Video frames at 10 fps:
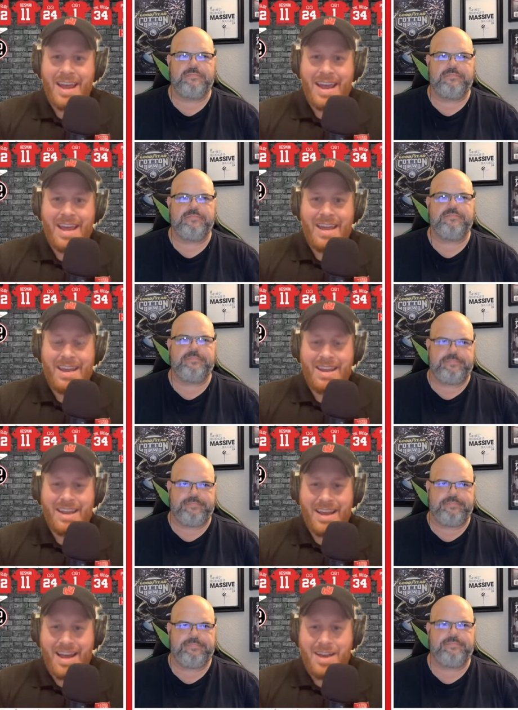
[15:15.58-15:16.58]
Speaker 1: and
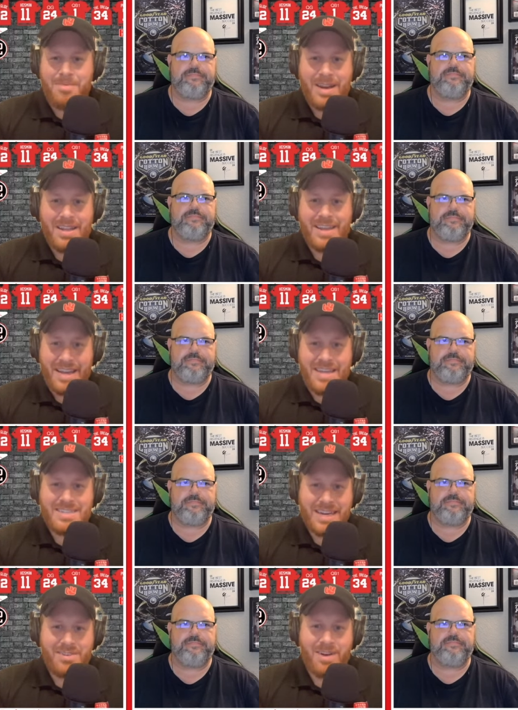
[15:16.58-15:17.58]
admittedly, he is
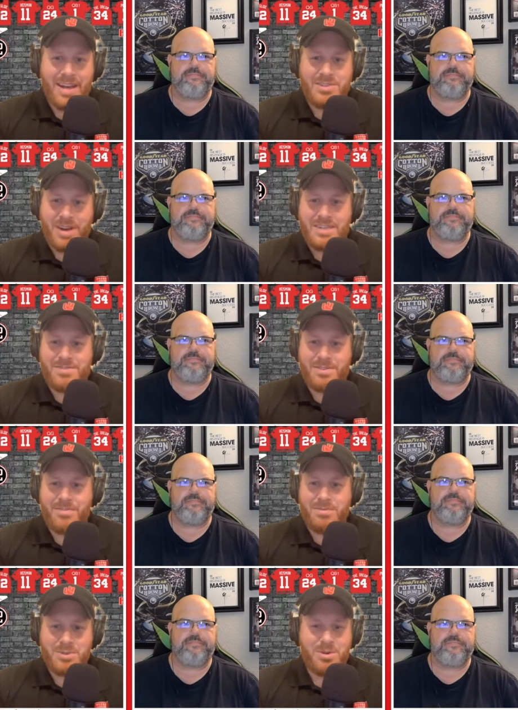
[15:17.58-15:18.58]
a grad transfer
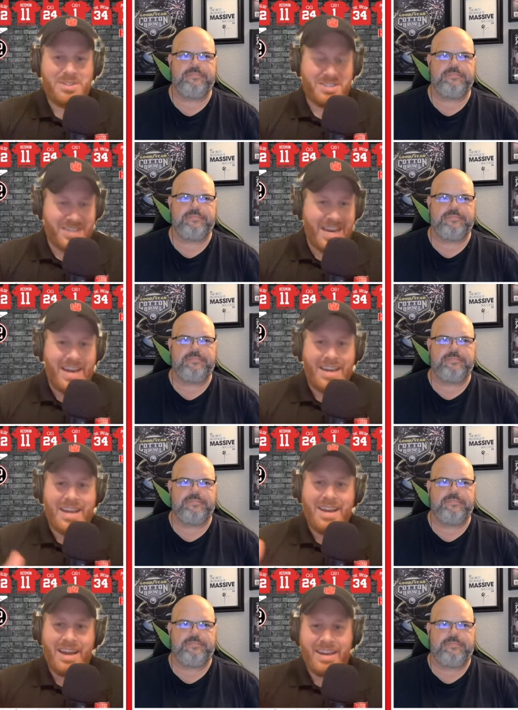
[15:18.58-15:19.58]
from Georgia State
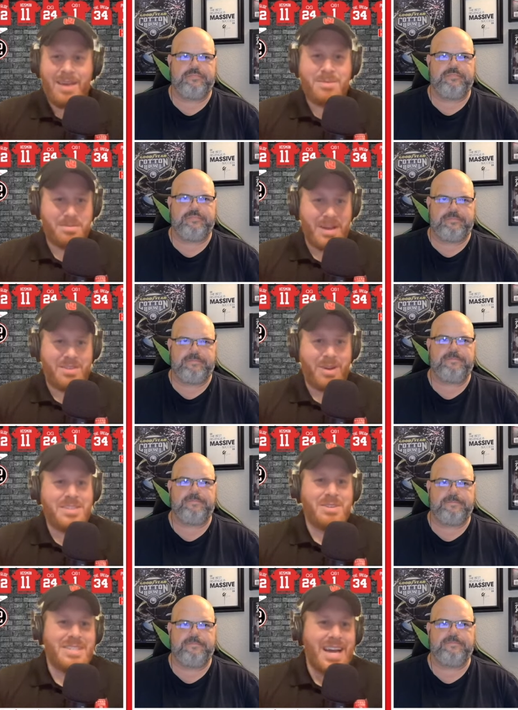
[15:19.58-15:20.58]
and Akeem Smith, right?
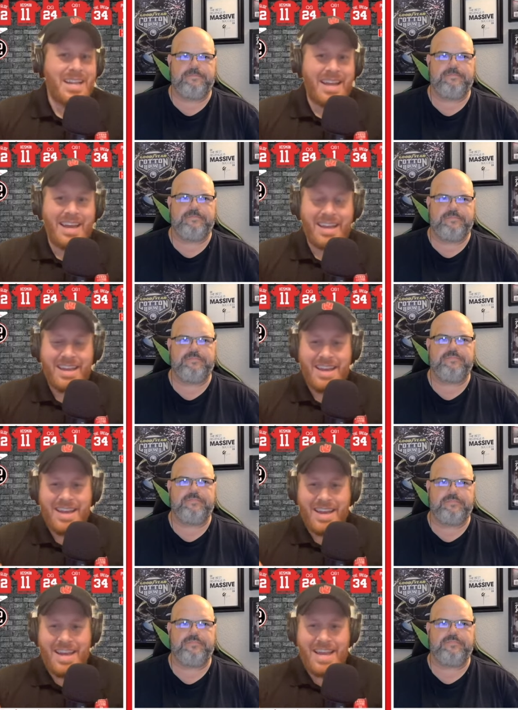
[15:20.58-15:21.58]
So it's not like
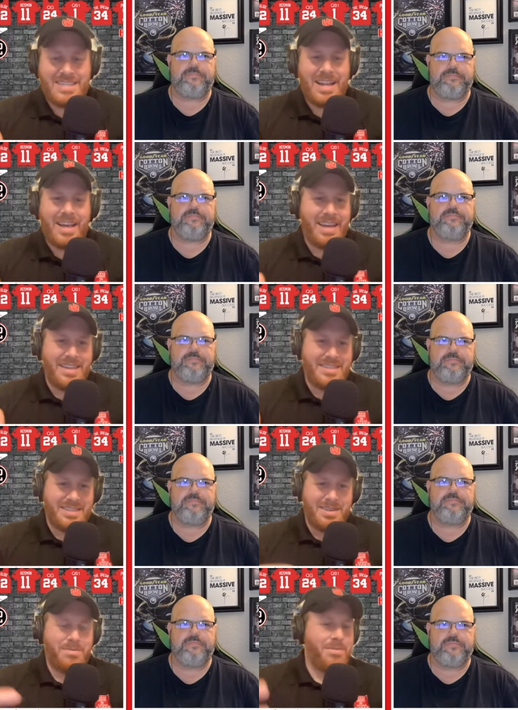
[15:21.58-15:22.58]
he's
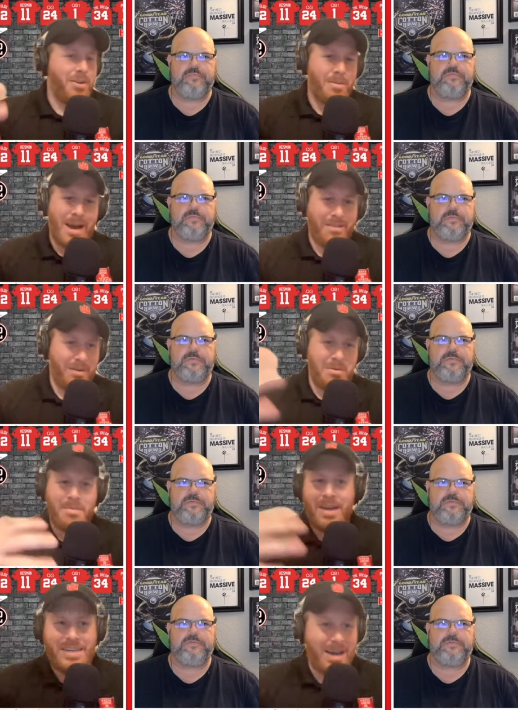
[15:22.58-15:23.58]
some fallback from a
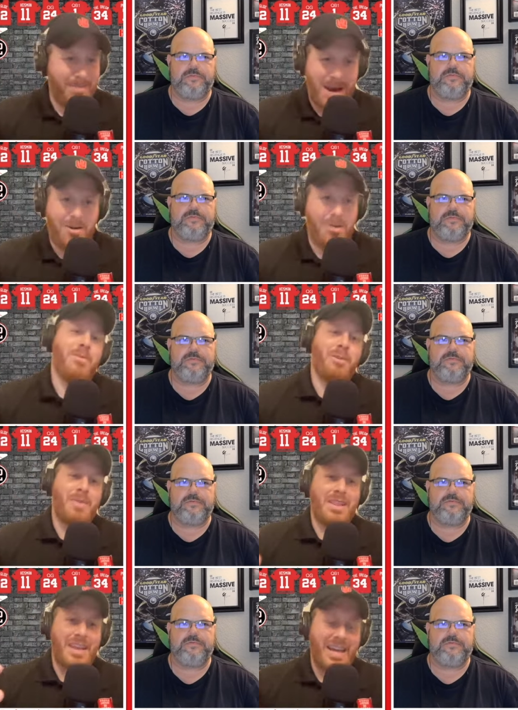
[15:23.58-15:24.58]
big-time power program or
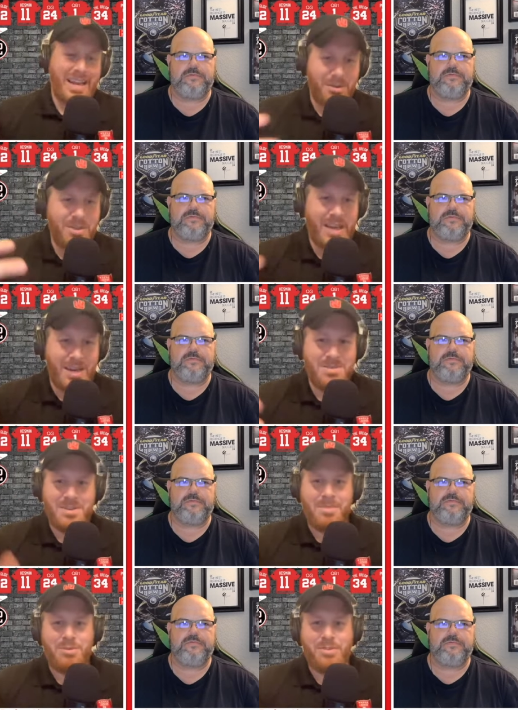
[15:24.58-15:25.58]
anything. I do think he was
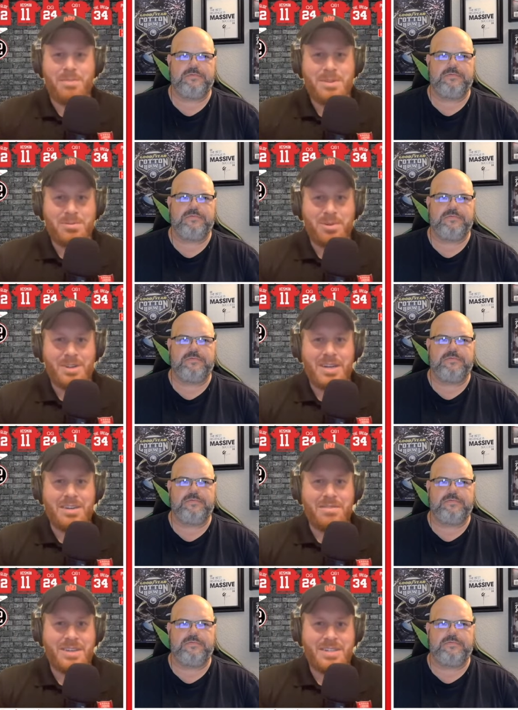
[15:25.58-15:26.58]
trying to move up in the world in the
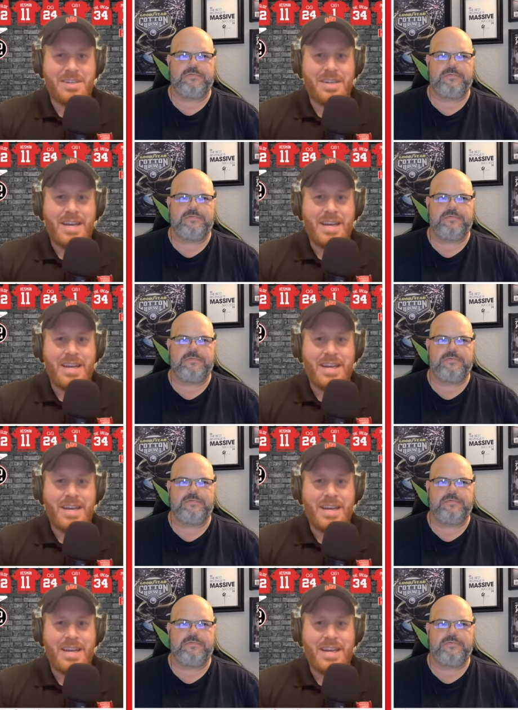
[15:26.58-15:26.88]
division.